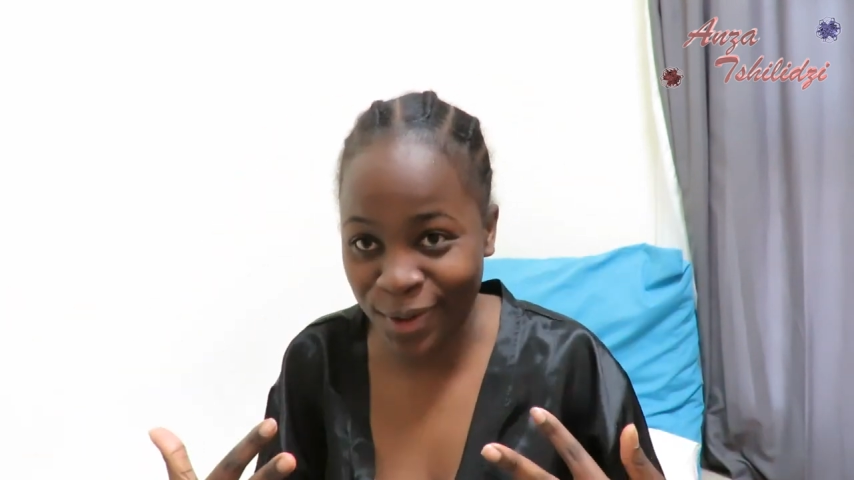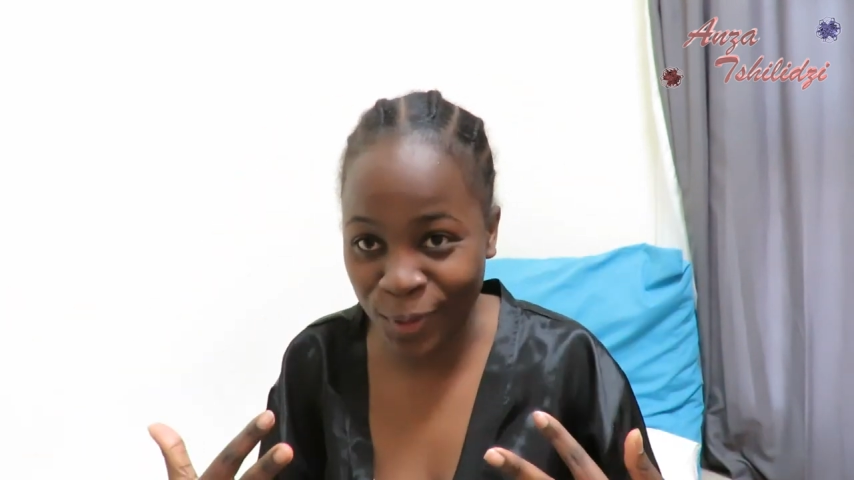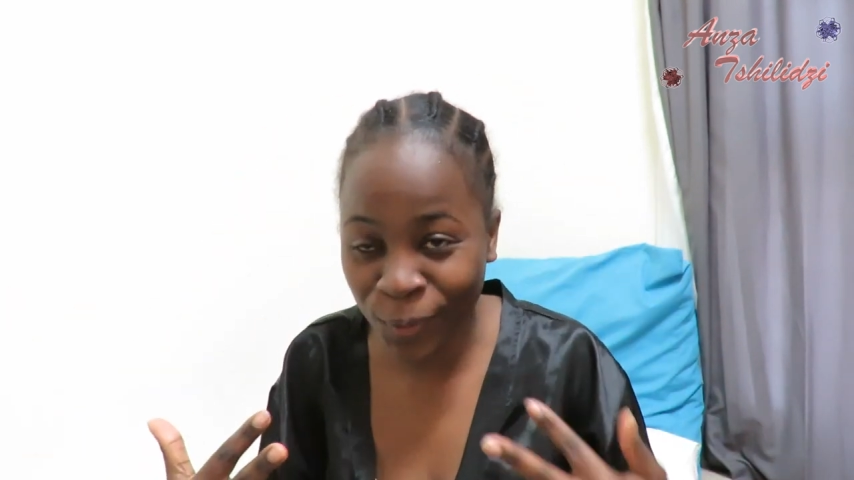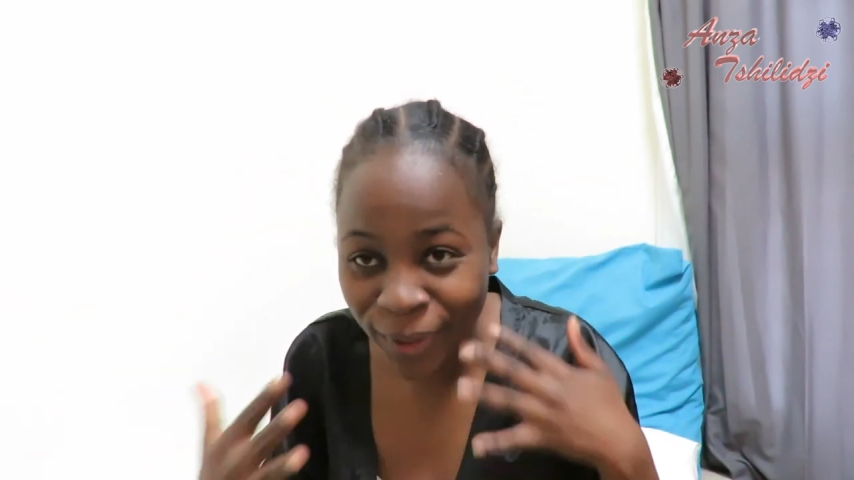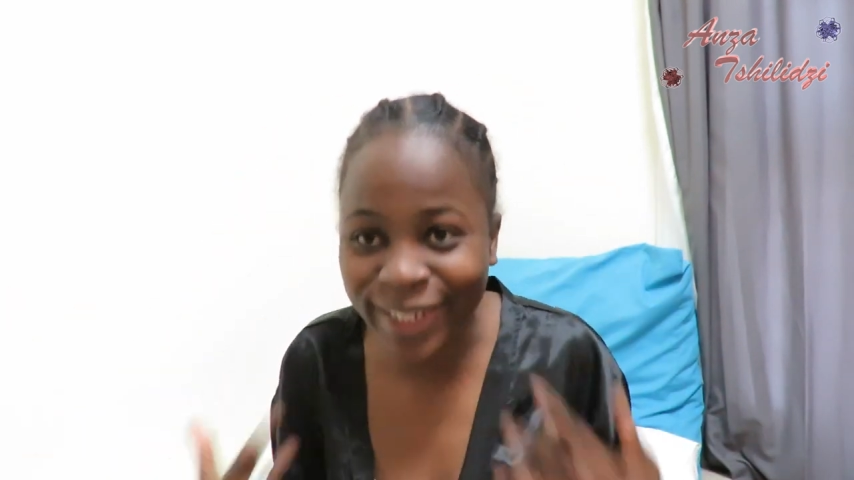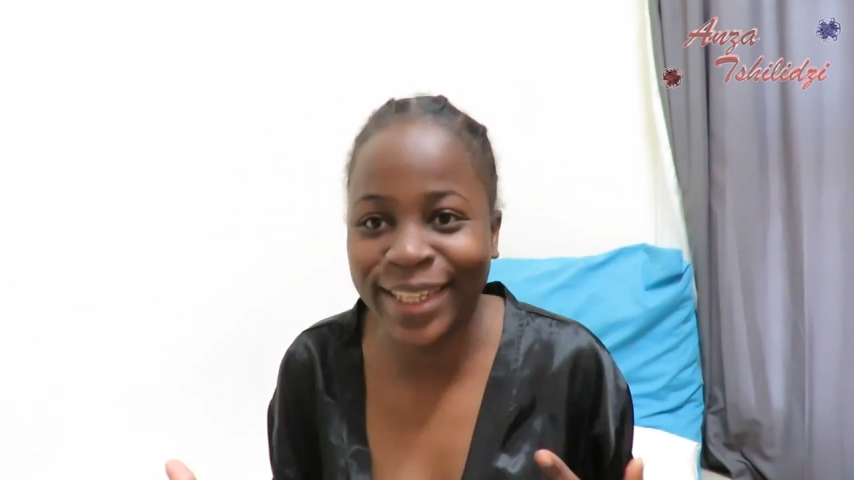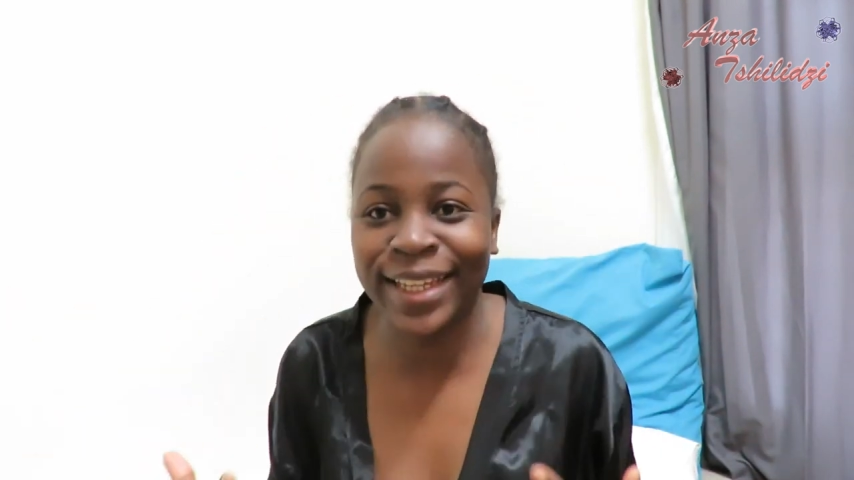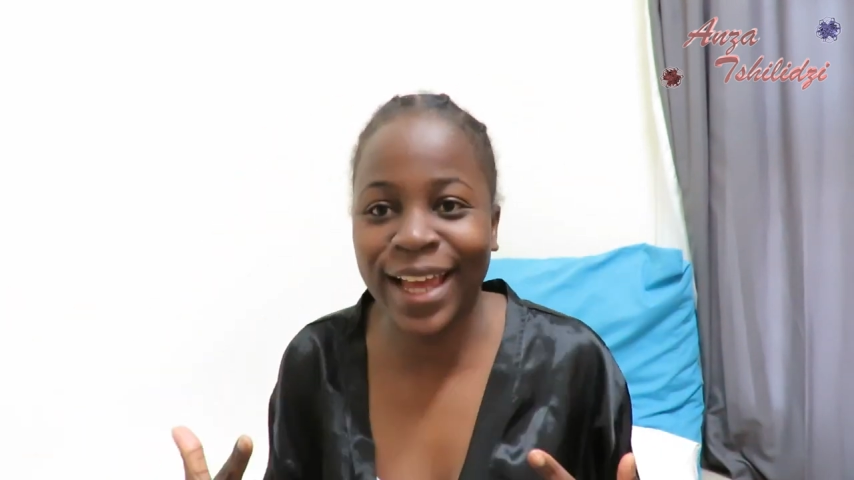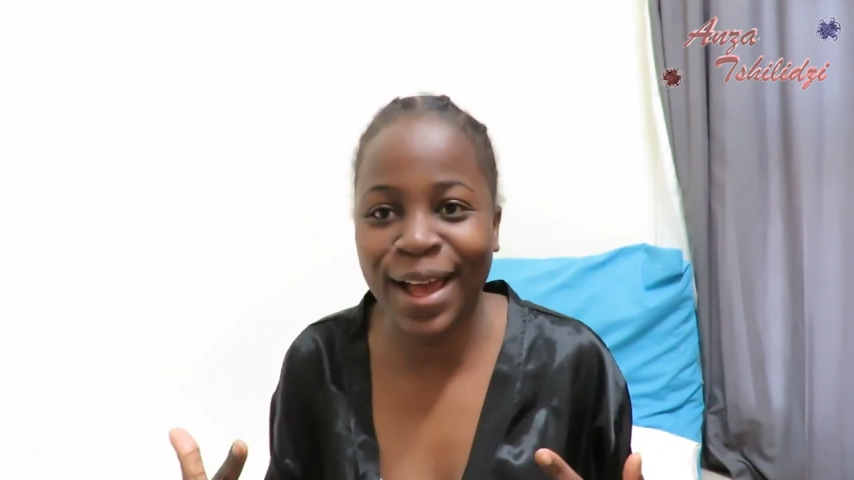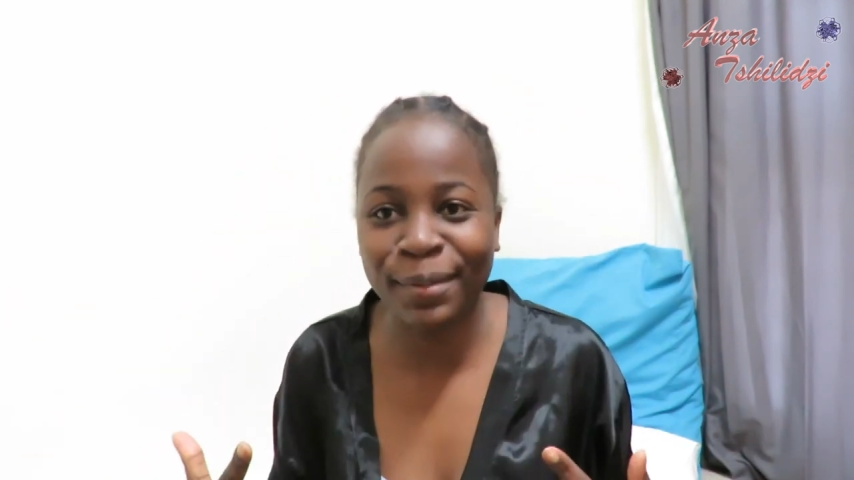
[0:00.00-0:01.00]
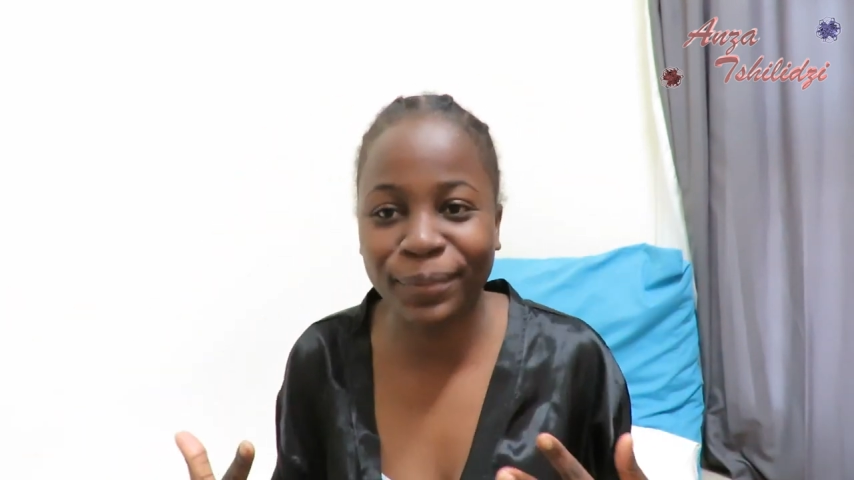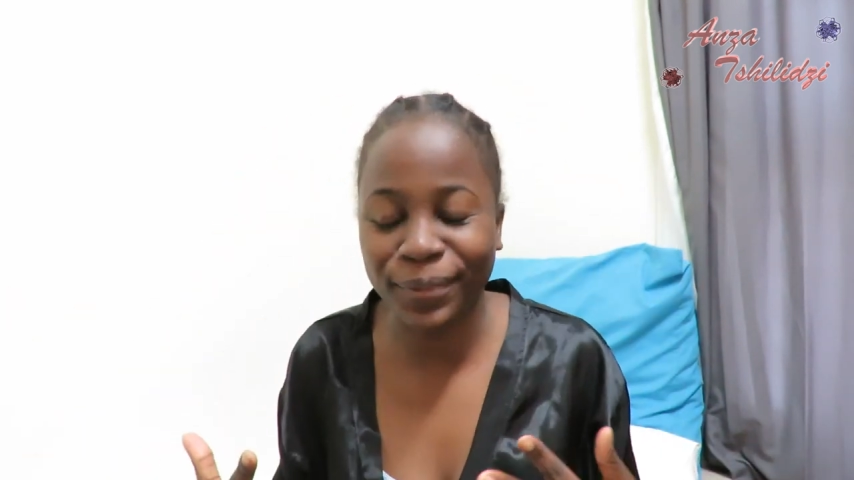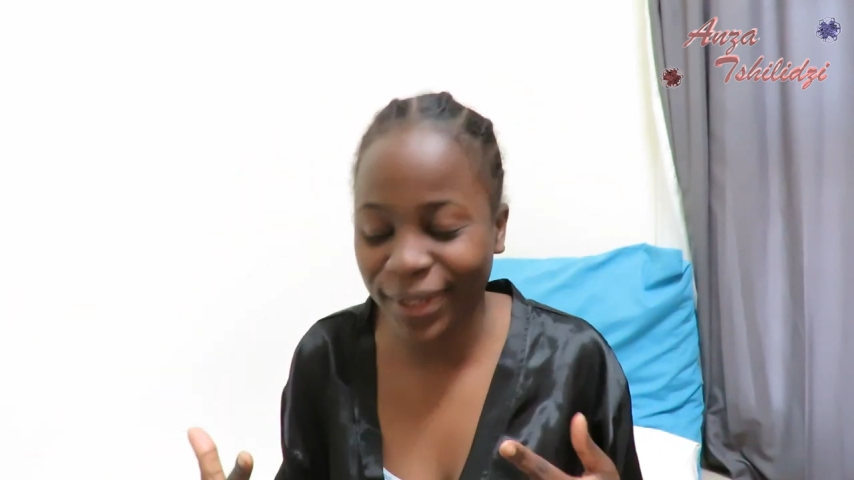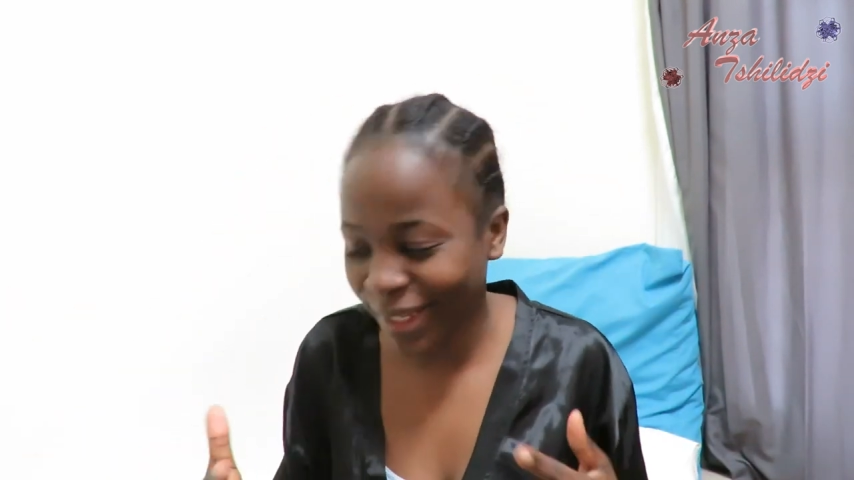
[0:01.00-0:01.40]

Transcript: waking up.